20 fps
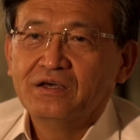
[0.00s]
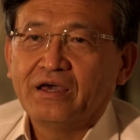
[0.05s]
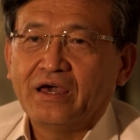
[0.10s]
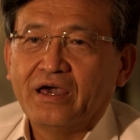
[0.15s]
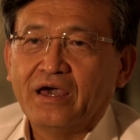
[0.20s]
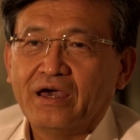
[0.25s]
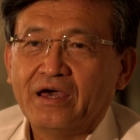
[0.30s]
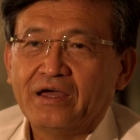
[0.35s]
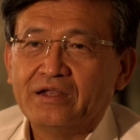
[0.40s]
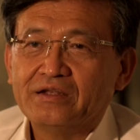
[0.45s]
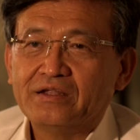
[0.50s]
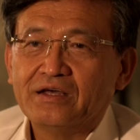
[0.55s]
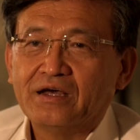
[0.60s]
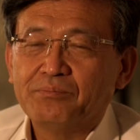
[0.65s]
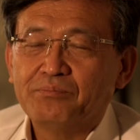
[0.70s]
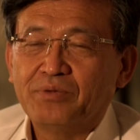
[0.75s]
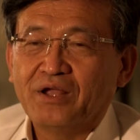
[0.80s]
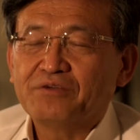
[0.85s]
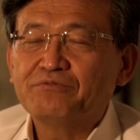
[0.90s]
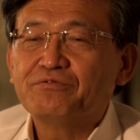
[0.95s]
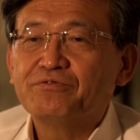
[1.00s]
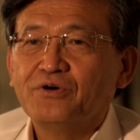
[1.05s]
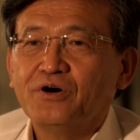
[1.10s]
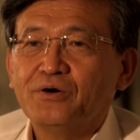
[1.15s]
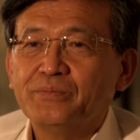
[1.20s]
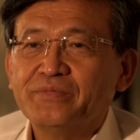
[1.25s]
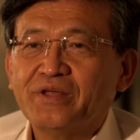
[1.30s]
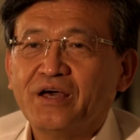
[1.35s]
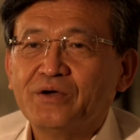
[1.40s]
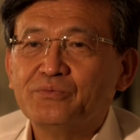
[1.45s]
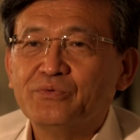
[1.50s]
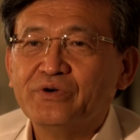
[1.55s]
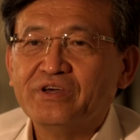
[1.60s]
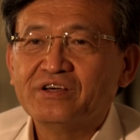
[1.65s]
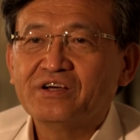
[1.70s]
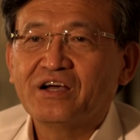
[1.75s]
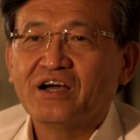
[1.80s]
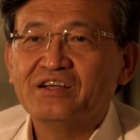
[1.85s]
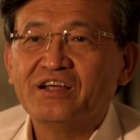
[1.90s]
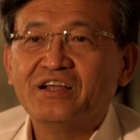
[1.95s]
and platform that we
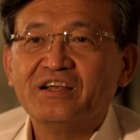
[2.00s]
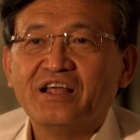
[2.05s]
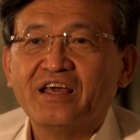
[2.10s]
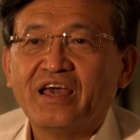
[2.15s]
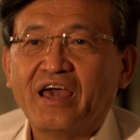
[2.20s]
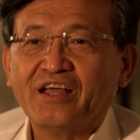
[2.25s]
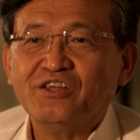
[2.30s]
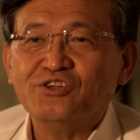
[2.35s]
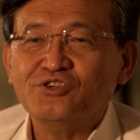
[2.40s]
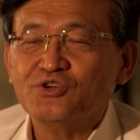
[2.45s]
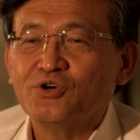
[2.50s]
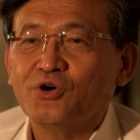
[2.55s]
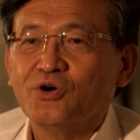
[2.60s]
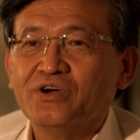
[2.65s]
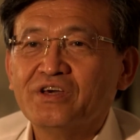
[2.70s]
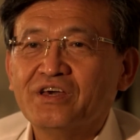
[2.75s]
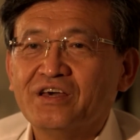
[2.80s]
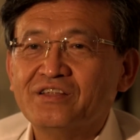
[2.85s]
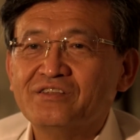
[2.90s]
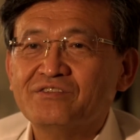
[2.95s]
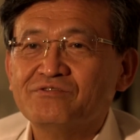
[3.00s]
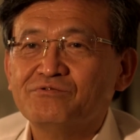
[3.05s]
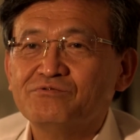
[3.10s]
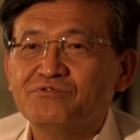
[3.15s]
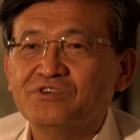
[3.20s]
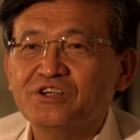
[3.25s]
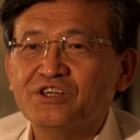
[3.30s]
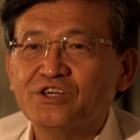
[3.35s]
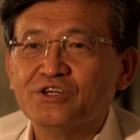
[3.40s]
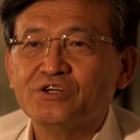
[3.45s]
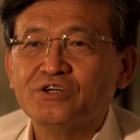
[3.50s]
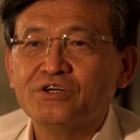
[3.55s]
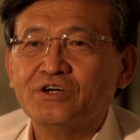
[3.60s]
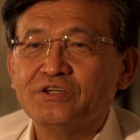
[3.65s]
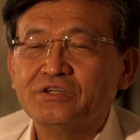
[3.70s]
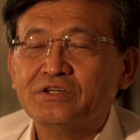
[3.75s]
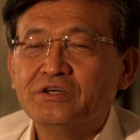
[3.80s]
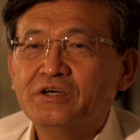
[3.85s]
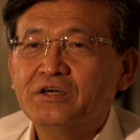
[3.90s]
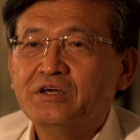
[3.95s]
currently enjoy and really
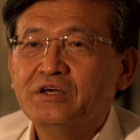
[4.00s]
good.